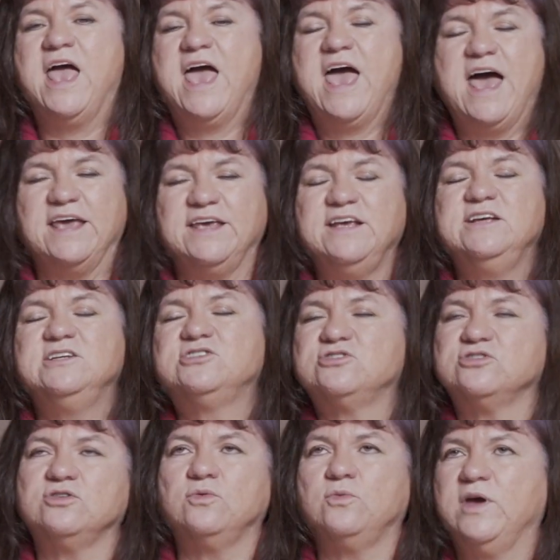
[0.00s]
At
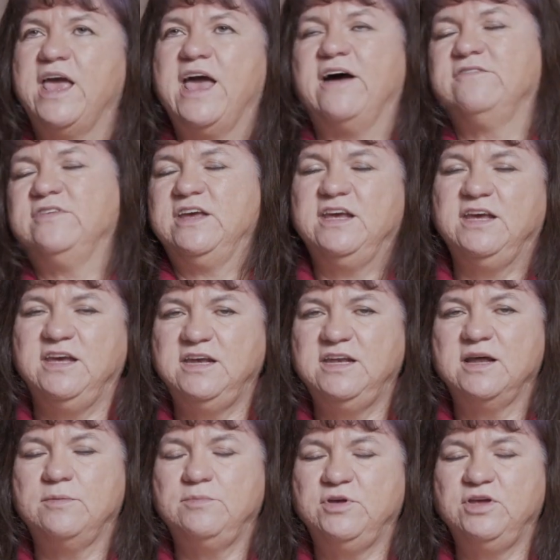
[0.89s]
Eastern, we have
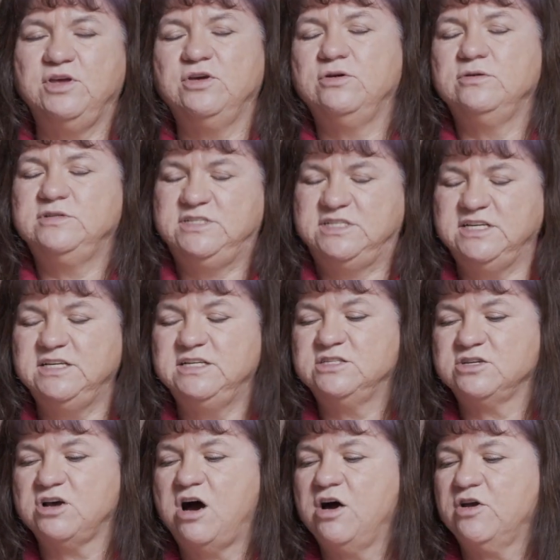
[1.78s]
EWU
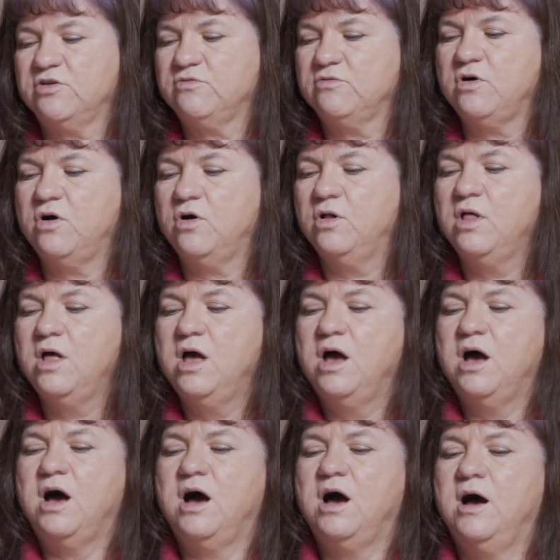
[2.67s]
Dean's Honor Roll,
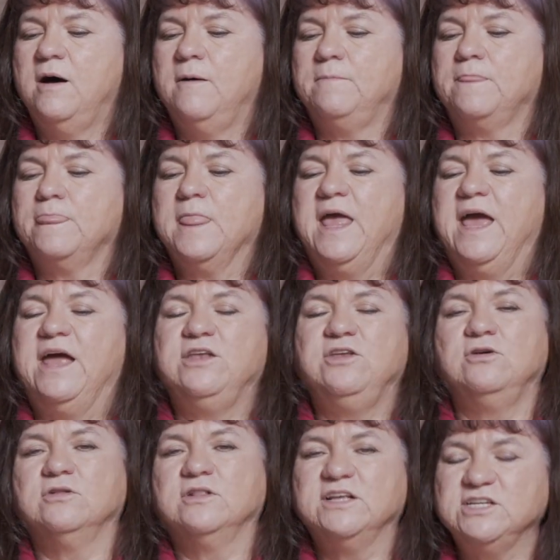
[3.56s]
and
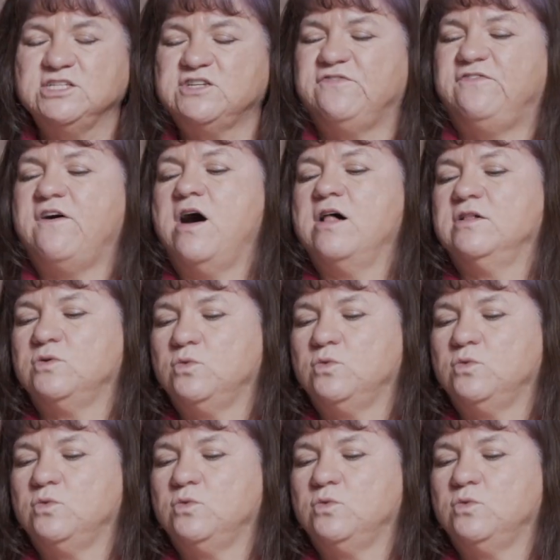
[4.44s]
you list fall